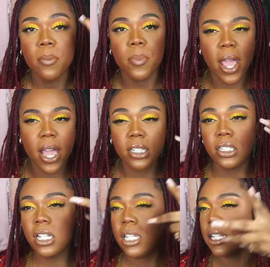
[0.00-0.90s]

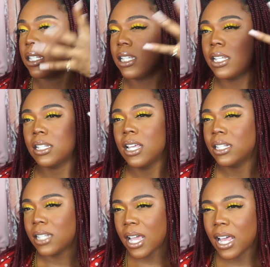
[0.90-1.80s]
patchy and
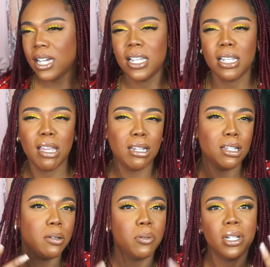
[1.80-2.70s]
I couldn't get
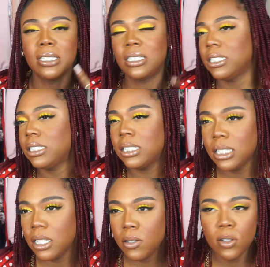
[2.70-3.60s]
the
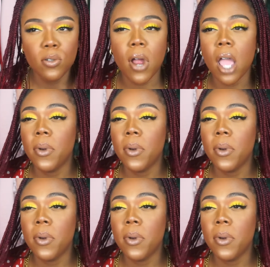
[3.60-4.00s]
consistency to do right.